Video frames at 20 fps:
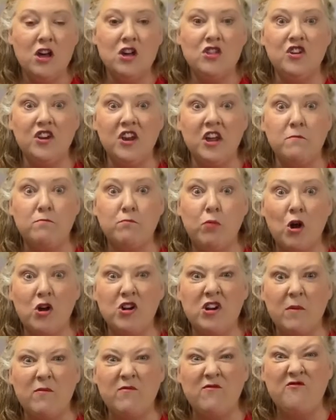that he
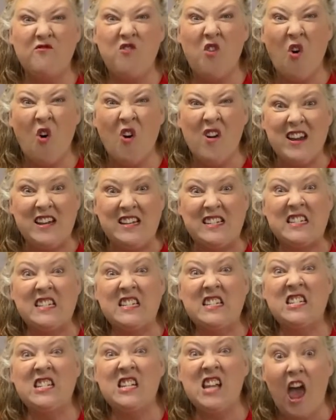burned up
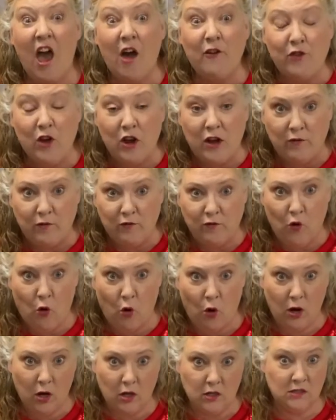47
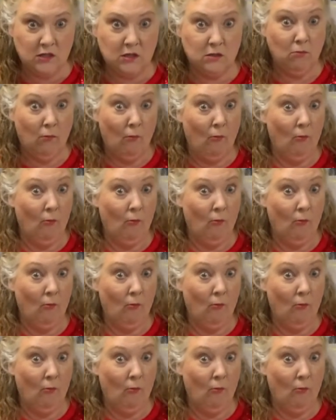forests.